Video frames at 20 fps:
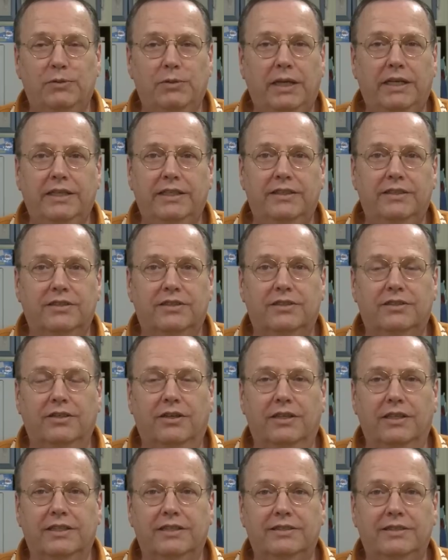ready to
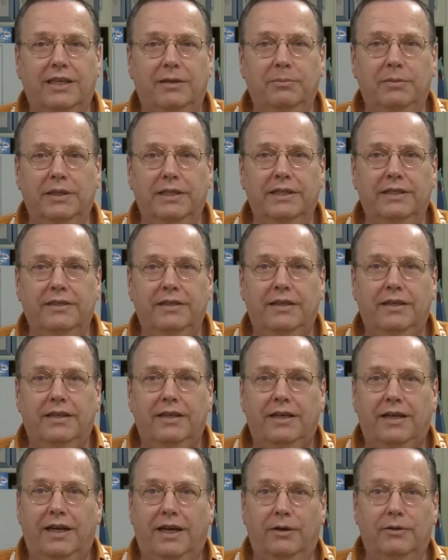start assembling
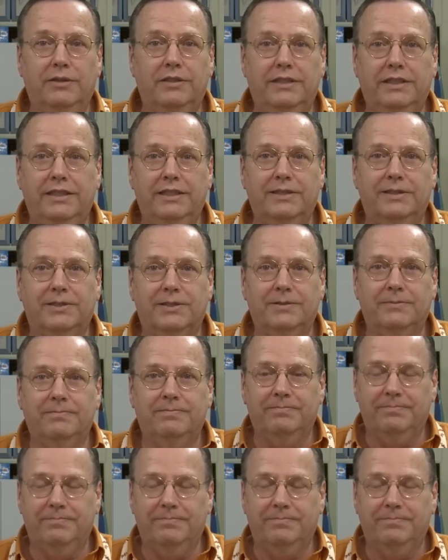our dish.